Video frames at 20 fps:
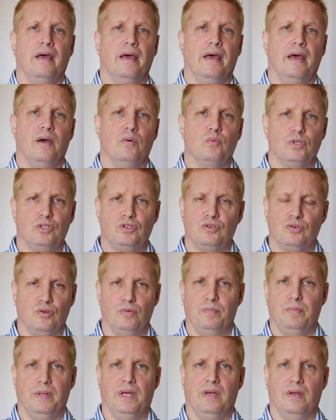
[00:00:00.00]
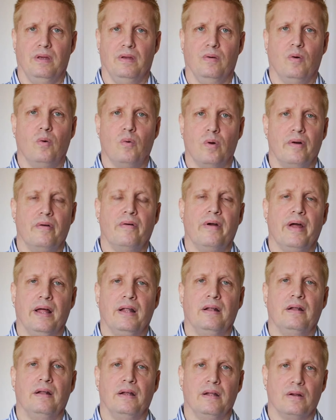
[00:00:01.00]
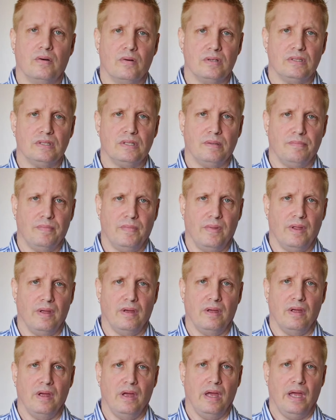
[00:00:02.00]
which could be order handling or something.